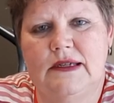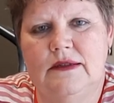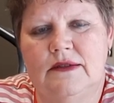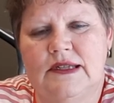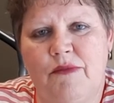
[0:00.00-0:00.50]

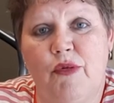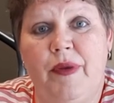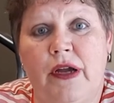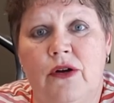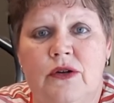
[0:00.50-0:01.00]
and some are
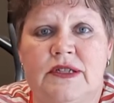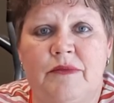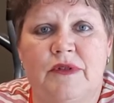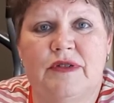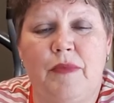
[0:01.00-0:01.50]
bigger,
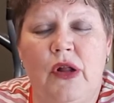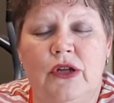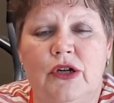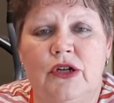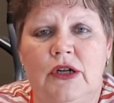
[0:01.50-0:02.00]
some are
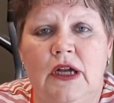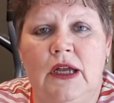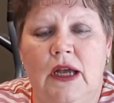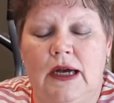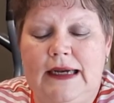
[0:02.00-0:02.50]
smaller.
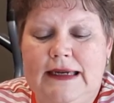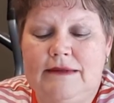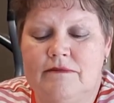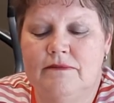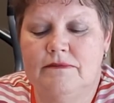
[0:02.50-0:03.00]

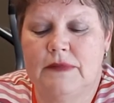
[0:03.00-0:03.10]
Um,